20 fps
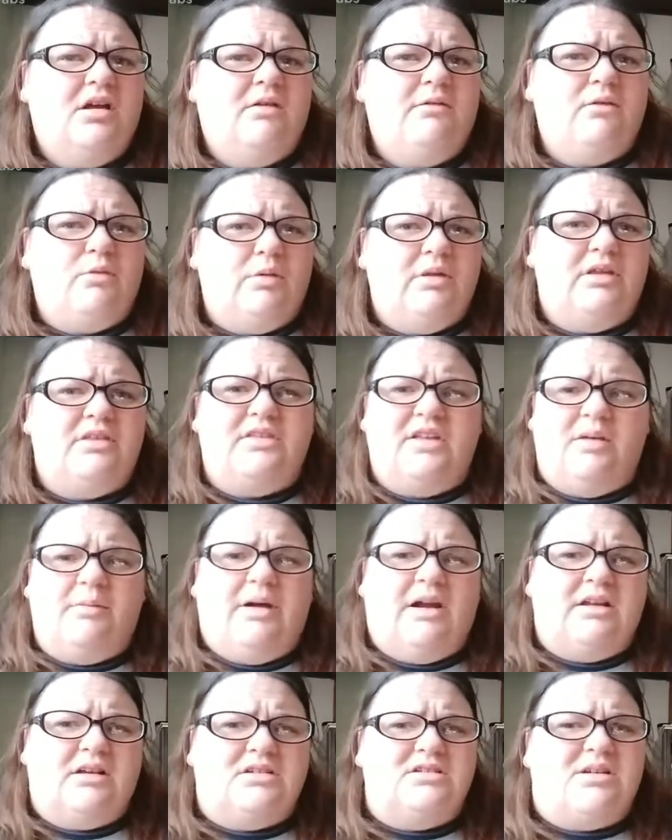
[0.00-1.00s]
If you really think
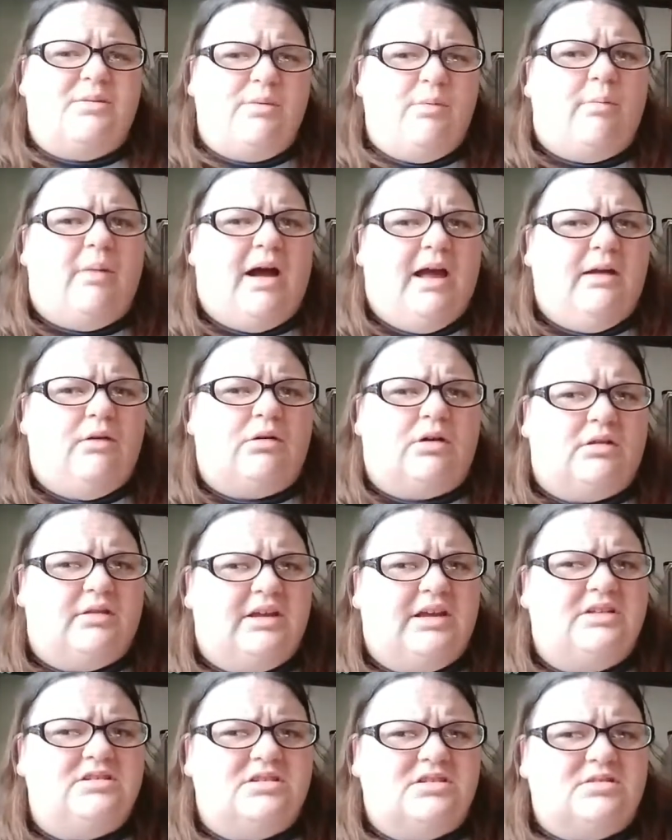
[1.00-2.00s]
about it, because I'm in Mio, and
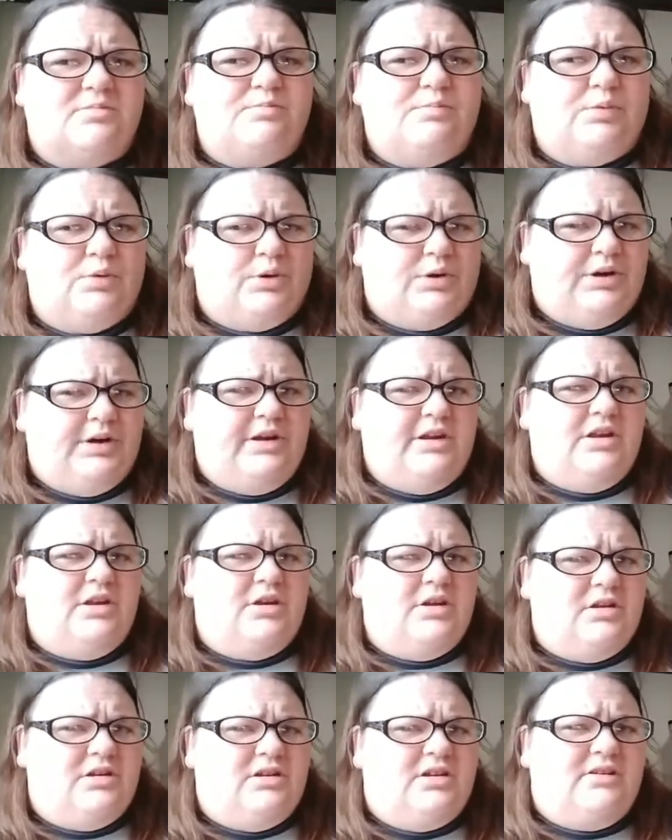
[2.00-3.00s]
Atlanta's a pretty
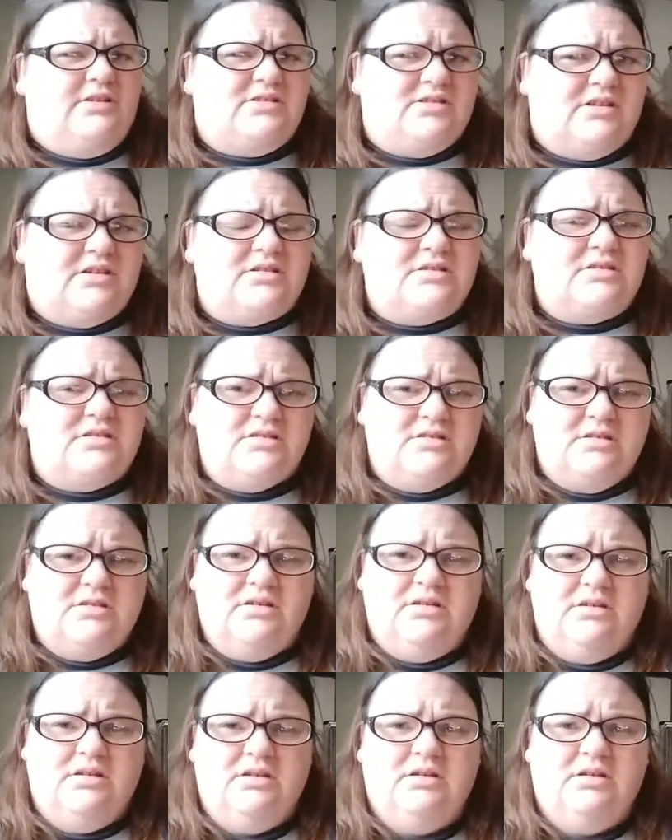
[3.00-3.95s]
good distance.